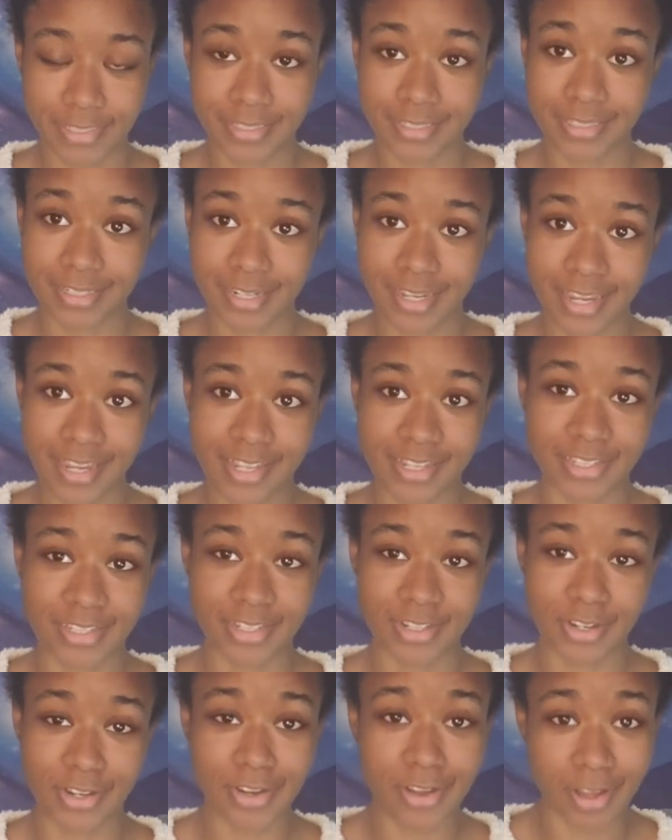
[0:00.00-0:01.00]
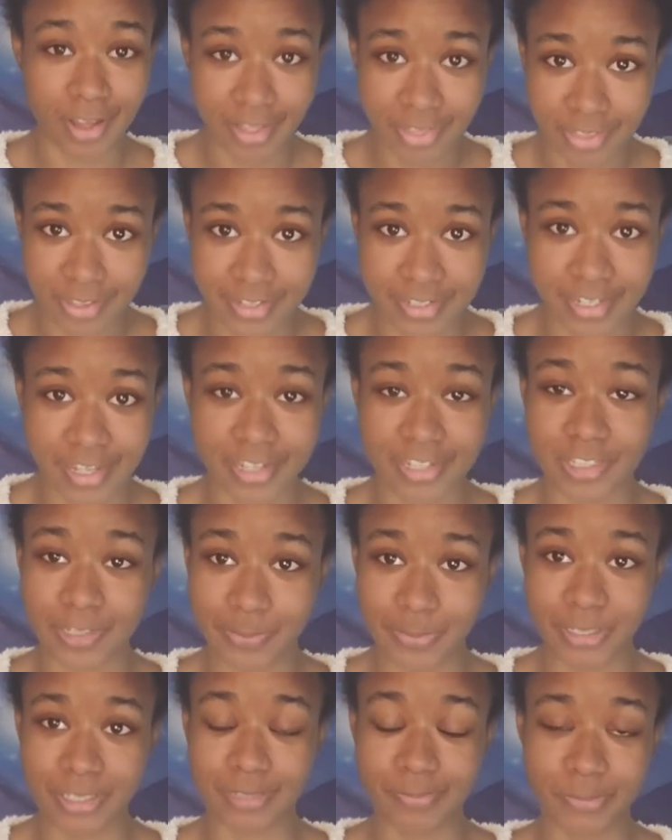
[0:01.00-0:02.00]
Today is not the day to
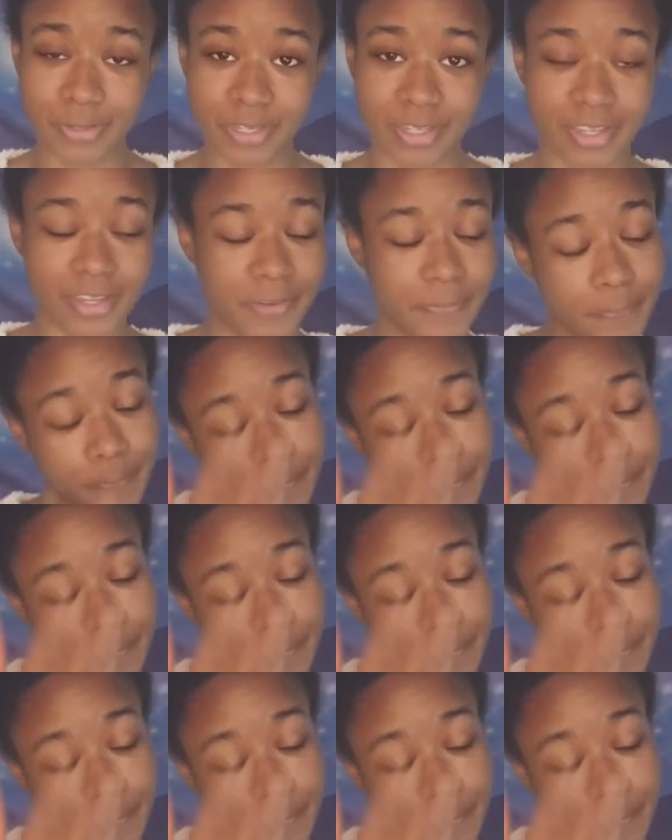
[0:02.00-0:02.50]
be speaking.